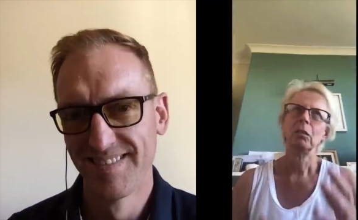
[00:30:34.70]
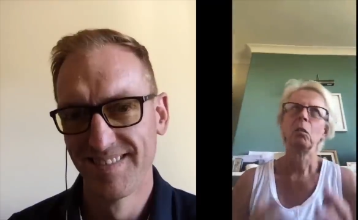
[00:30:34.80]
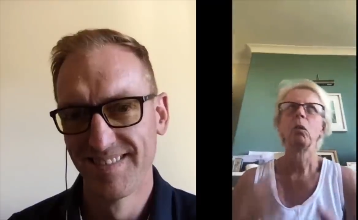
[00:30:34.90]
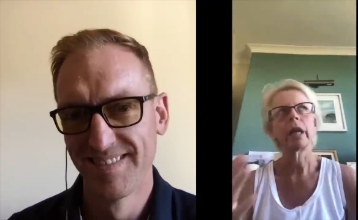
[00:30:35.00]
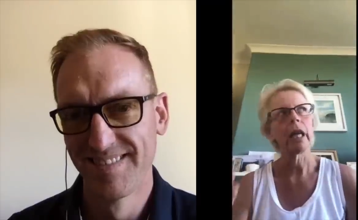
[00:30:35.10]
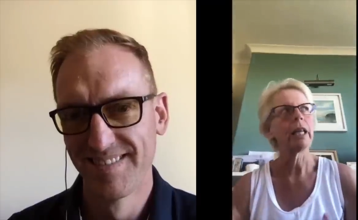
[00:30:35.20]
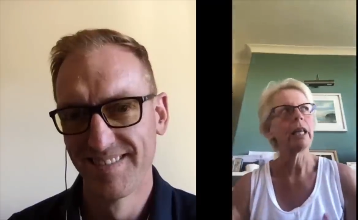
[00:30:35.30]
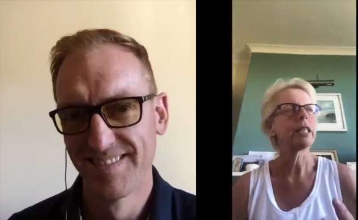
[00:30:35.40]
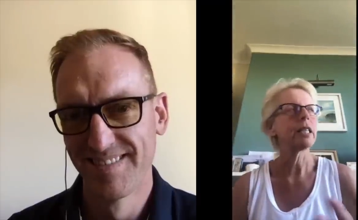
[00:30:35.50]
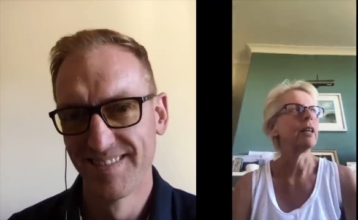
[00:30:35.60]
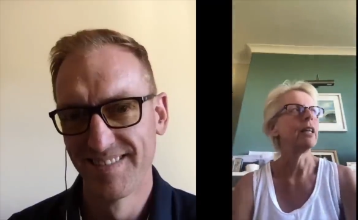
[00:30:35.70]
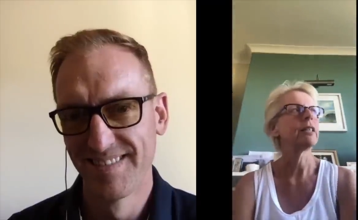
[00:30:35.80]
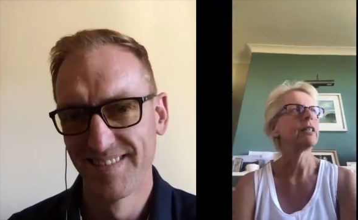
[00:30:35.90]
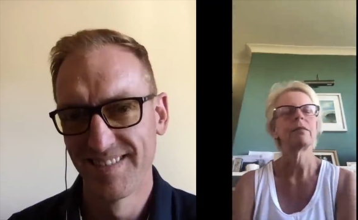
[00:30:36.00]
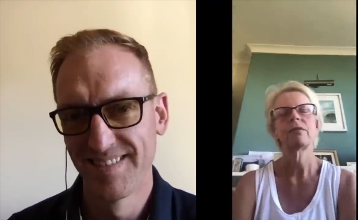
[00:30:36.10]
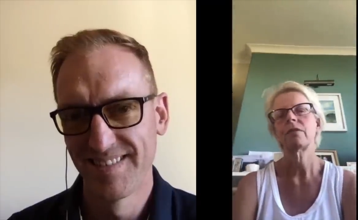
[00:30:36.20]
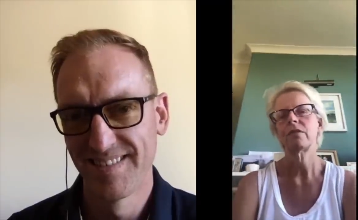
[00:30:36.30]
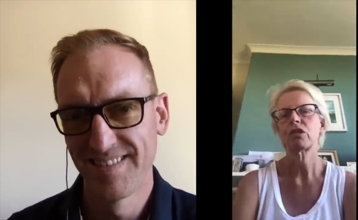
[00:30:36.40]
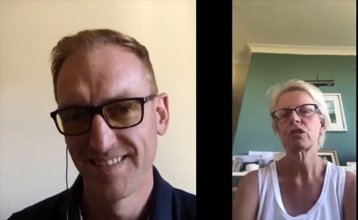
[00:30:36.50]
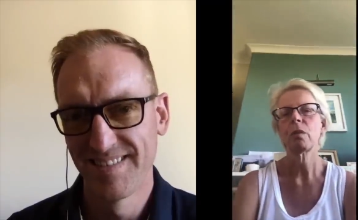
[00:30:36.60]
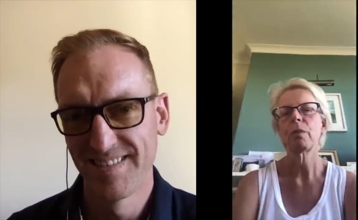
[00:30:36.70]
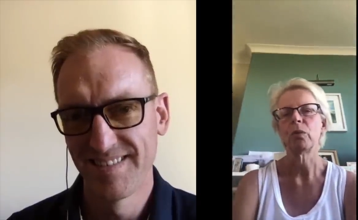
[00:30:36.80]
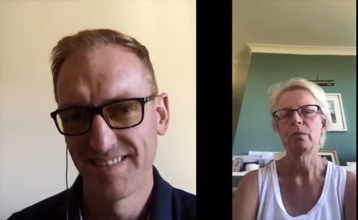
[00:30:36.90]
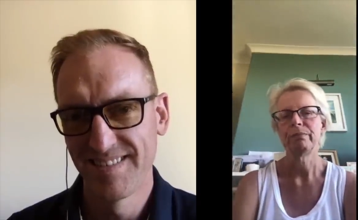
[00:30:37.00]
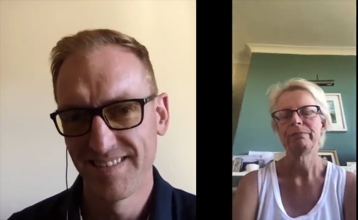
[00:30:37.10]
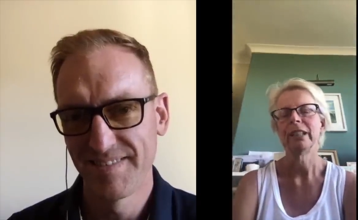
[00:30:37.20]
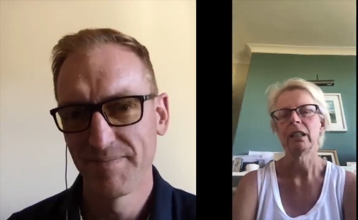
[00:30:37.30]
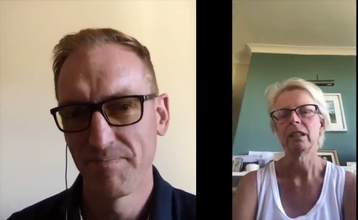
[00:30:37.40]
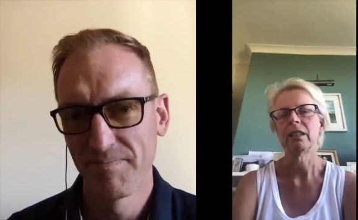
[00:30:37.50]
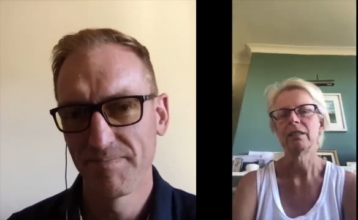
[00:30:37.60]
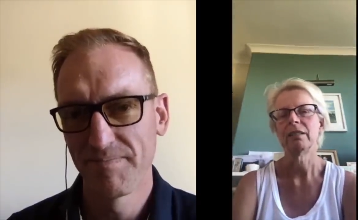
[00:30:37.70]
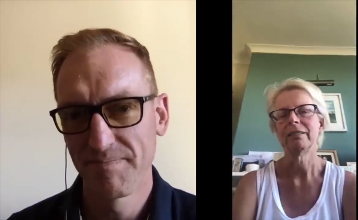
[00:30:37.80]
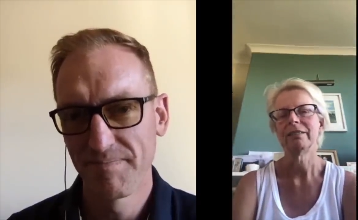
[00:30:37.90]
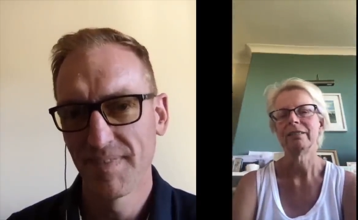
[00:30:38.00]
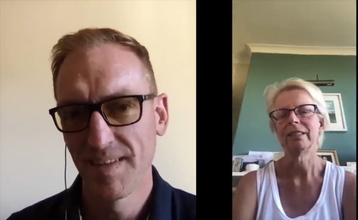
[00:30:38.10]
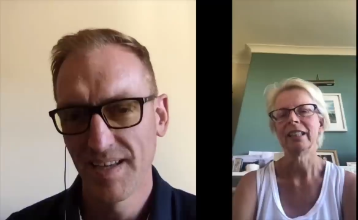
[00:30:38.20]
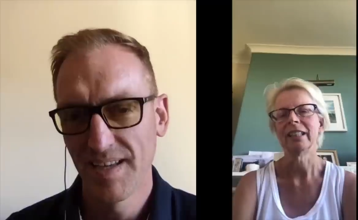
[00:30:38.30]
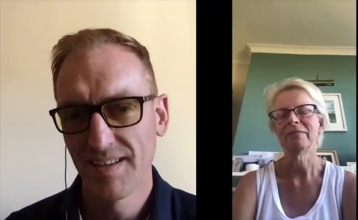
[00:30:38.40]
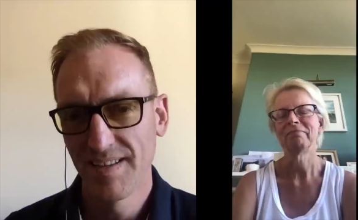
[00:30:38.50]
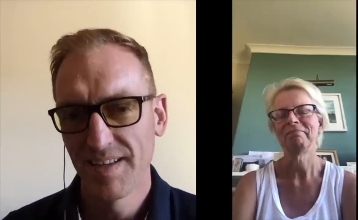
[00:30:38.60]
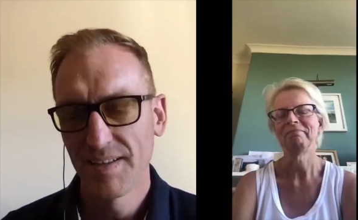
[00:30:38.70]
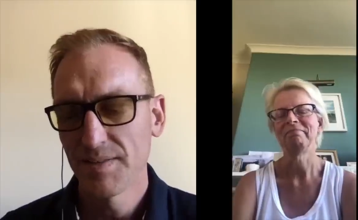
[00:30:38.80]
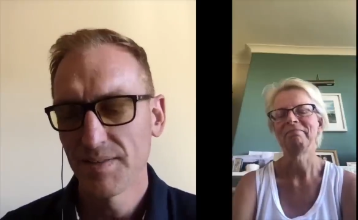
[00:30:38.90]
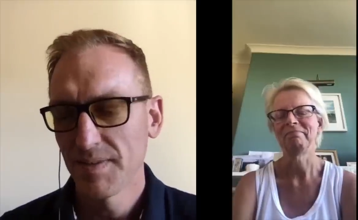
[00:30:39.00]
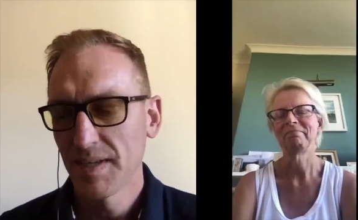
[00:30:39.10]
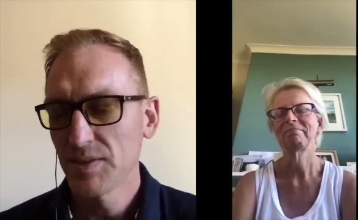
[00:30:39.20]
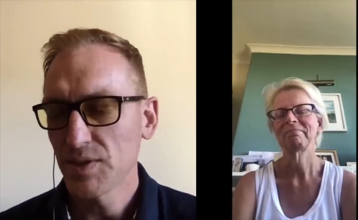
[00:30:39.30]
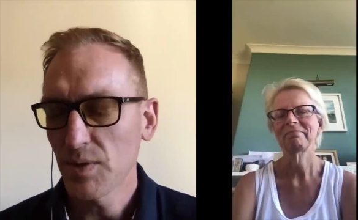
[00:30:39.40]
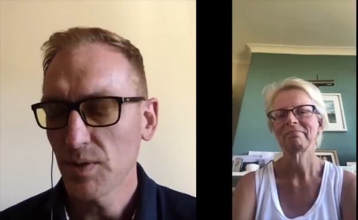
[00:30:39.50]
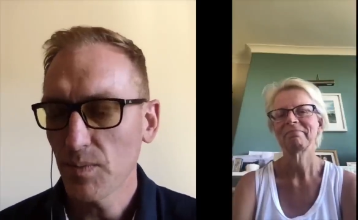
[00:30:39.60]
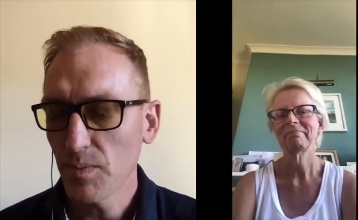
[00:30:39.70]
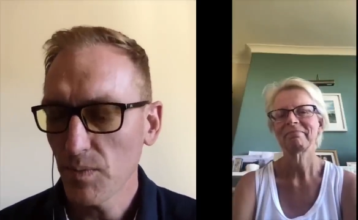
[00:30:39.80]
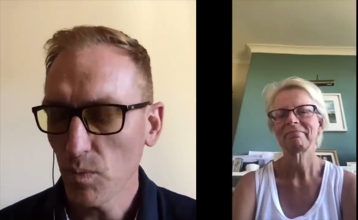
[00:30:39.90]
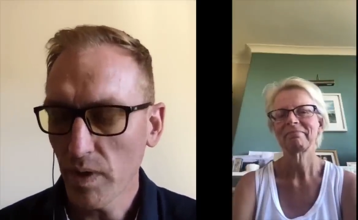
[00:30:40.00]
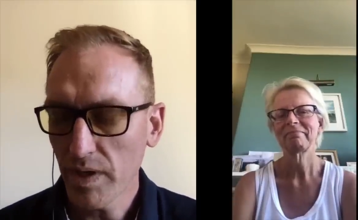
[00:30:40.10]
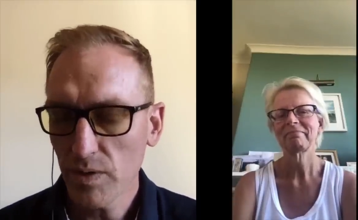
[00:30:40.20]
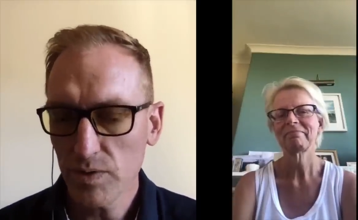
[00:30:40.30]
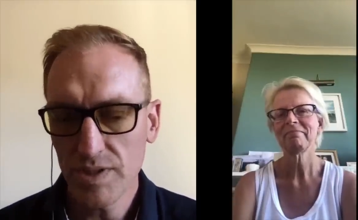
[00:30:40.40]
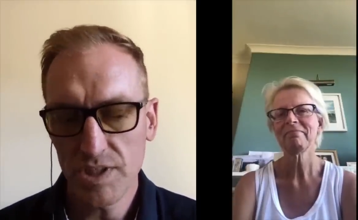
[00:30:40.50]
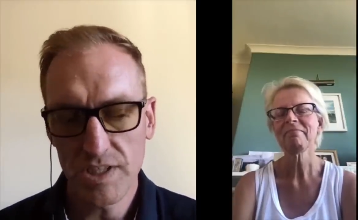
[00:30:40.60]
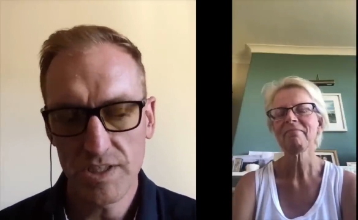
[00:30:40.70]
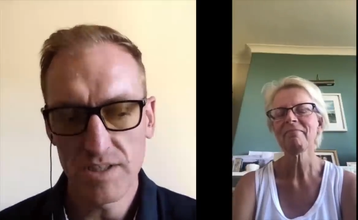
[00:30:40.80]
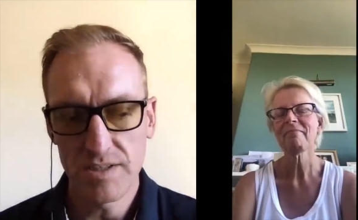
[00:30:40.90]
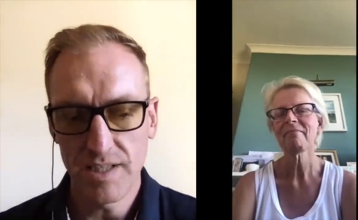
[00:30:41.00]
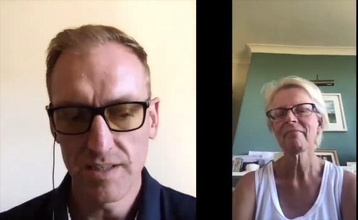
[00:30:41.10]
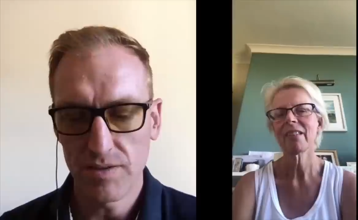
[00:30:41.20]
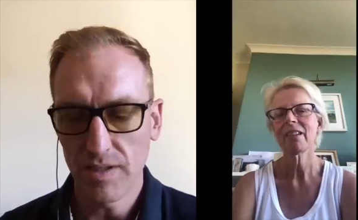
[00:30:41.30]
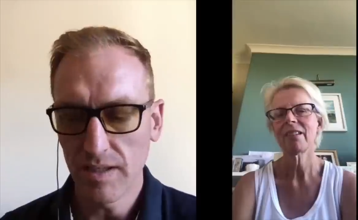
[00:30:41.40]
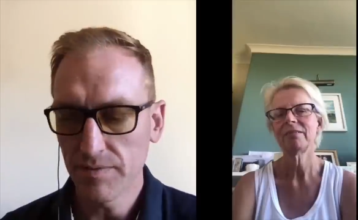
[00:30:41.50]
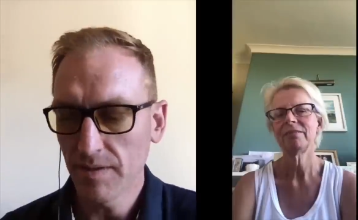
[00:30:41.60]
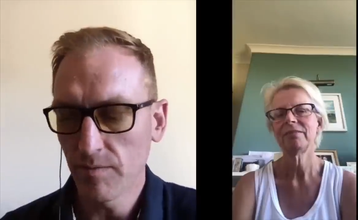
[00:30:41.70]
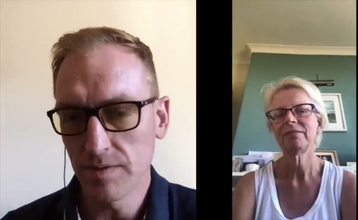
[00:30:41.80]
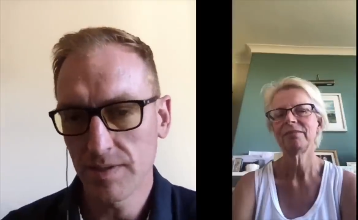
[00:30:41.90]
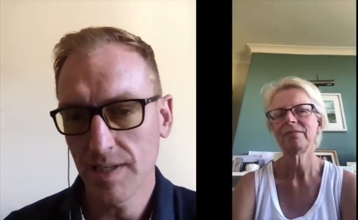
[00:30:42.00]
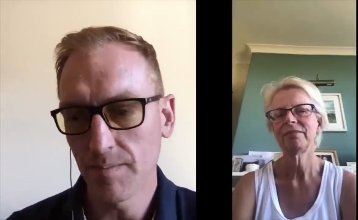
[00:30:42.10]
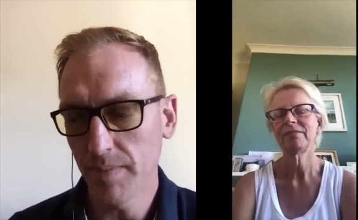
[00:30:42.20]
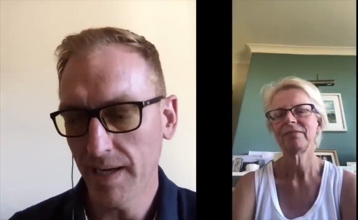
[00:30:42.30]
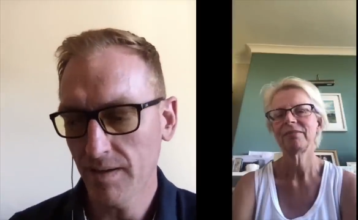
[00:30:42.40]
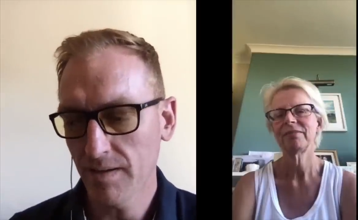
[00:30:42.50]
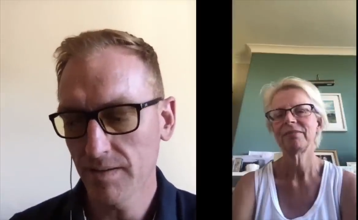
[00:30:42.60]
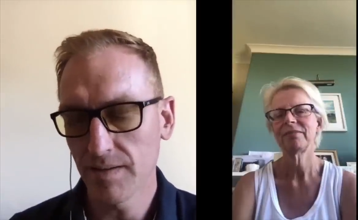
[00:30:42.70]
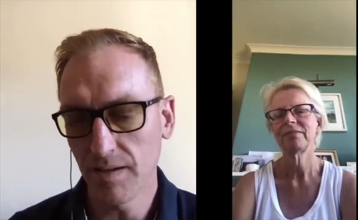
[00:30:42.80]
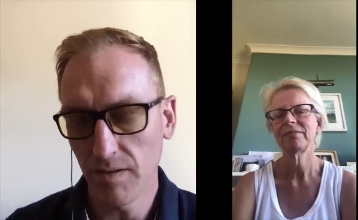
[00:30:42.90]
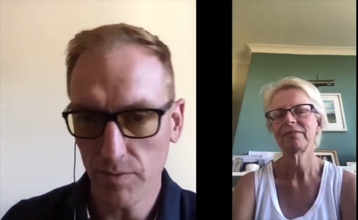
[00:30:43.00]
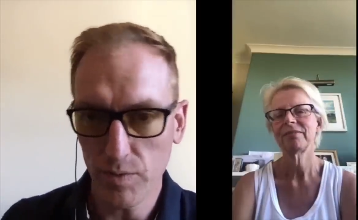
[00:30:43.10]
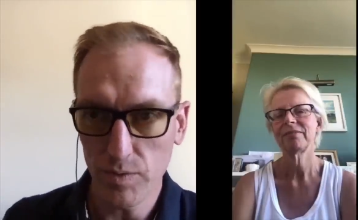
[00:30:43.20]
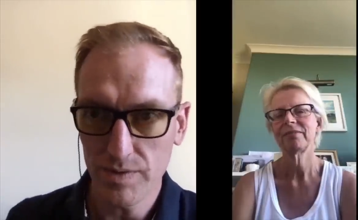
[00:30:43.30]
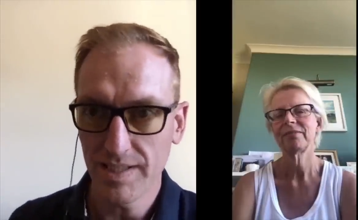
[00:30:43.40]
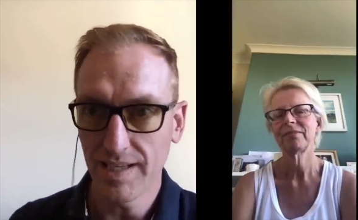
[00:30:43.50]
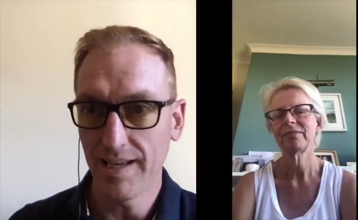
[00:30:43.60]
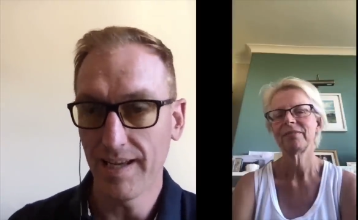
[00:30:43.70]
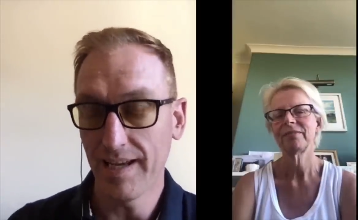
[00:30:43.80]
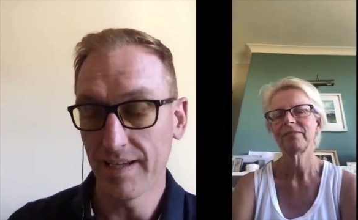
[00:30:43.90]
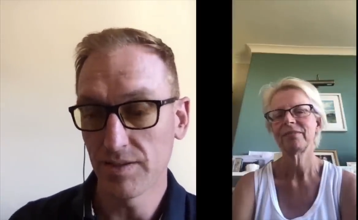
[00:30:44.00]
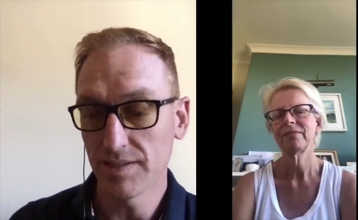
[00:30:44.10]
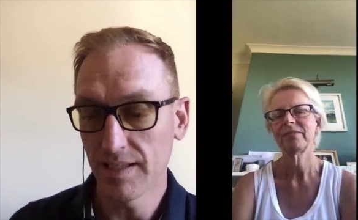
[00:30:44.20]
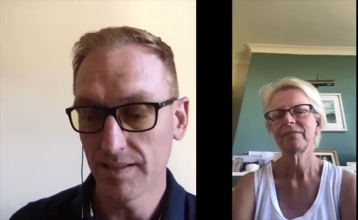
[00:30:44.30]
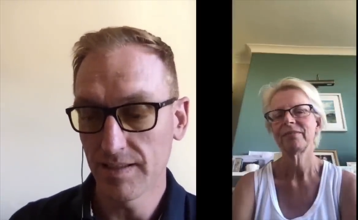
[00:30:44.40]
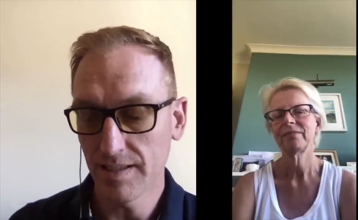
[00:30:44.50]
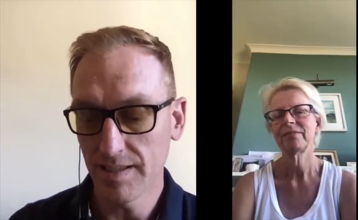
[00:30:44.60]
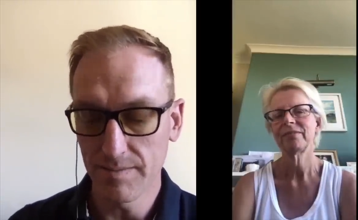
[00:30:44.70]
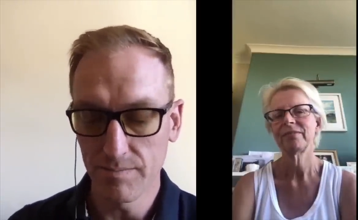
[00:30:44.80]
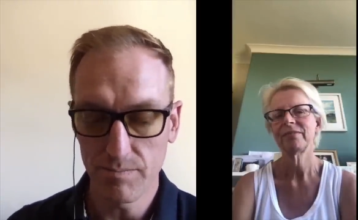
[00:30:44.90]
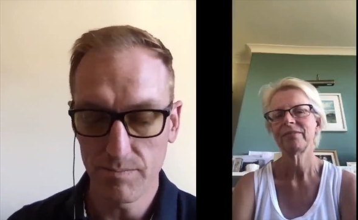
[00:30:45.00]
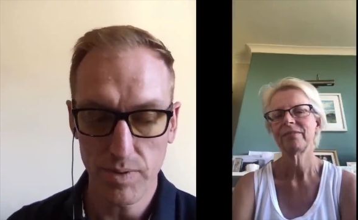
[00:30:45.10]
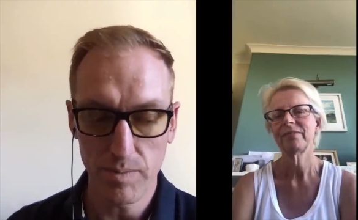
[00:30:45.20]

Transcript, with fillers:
Speaker 1: walking into, into trouble. Uh, yeah. Mm.
Speaker 2: So, what are your suggestions then if someone's come back? Of course, as you said, um,